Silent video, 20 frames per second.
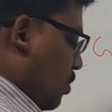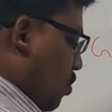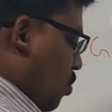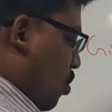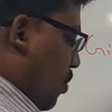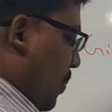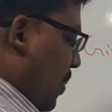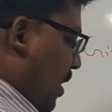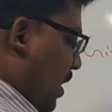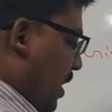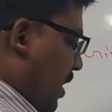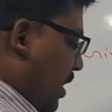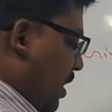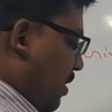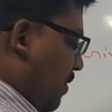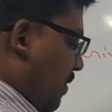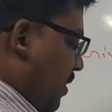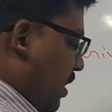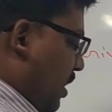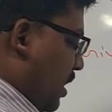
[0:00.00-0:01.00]
open
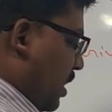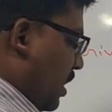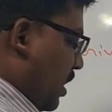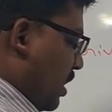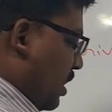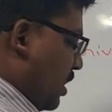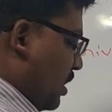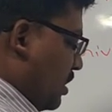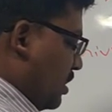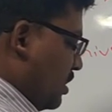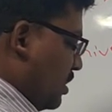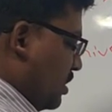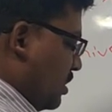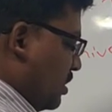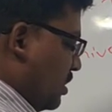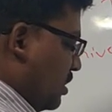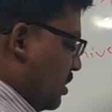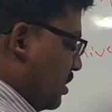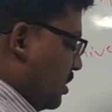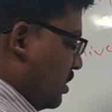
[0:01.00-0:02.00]
interval
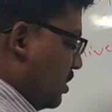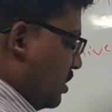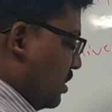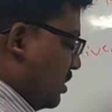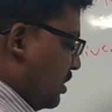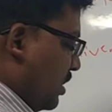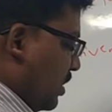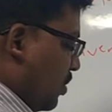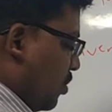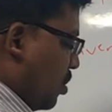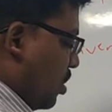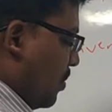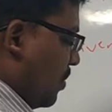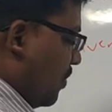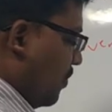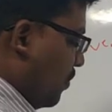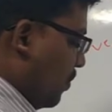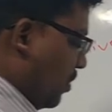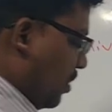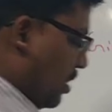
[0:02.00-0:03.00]
0 comma
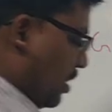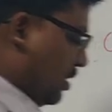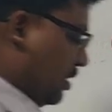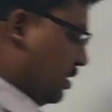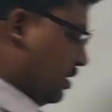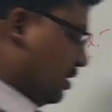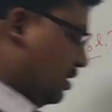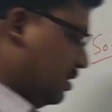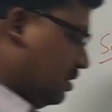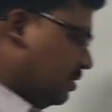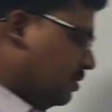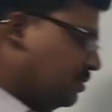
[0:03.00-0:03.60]
4, like this.